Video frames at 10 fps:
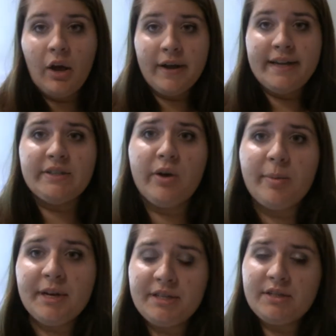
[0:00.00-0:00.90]
Okay, so
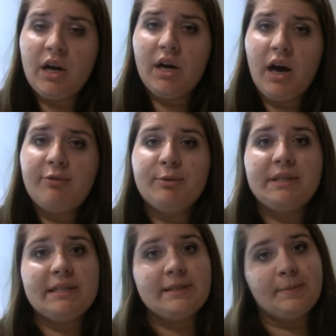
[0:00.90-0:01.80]
I'm going to start off
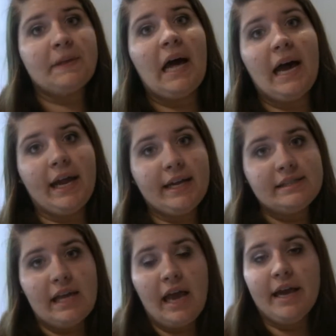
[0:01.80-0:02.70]
with the
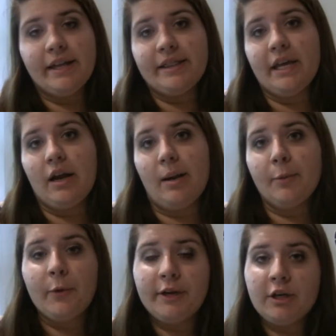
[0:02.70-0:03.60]
supplies, and then
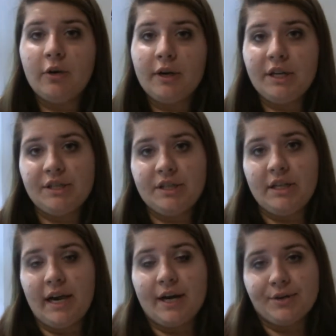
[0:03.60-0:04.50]
I'm going to go into
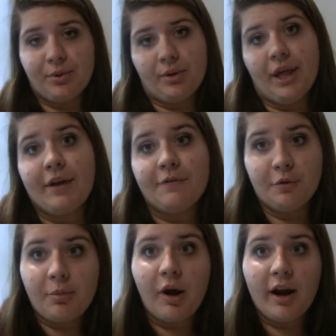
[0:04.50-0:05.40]
the actual like
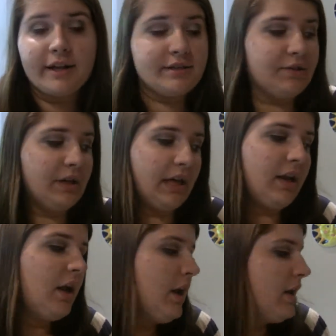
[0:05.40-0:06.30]
food products you need.